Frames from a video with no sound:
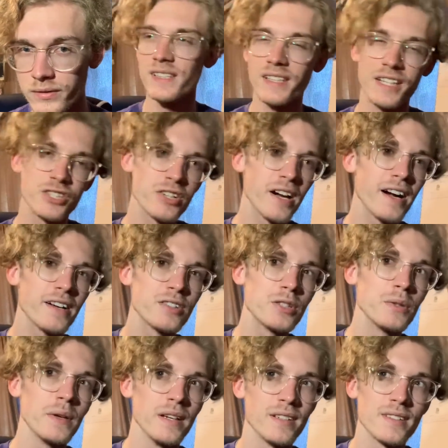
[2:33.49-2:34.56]
They try
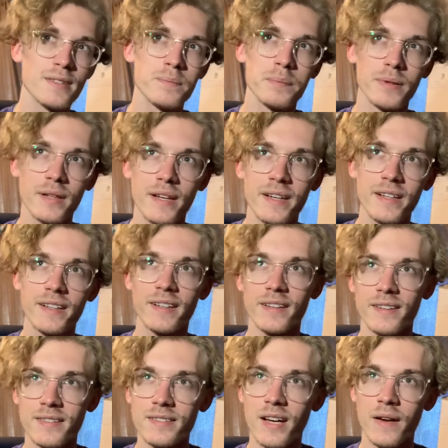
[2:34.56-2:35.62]
to explain
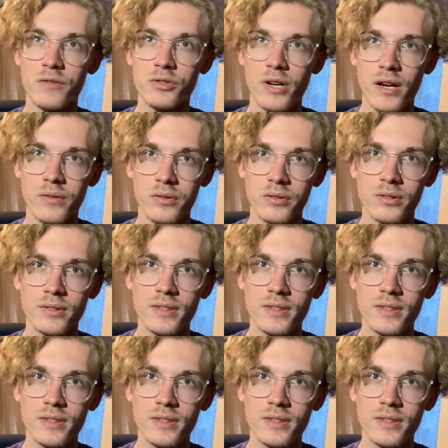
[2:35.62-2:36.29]
time travel,